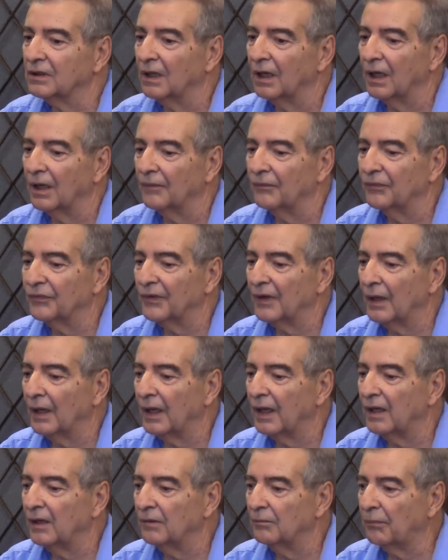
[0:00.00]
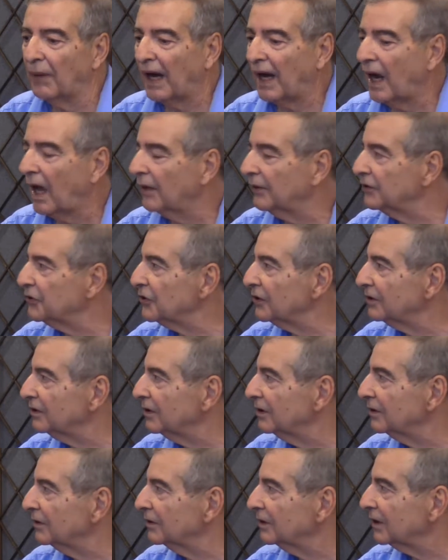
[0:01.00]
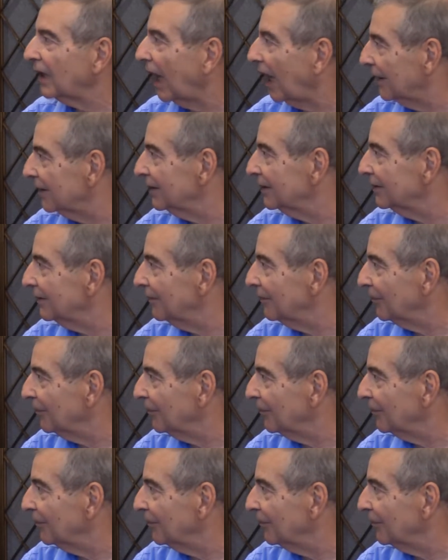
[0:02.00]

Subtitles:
a biologist in Scotland,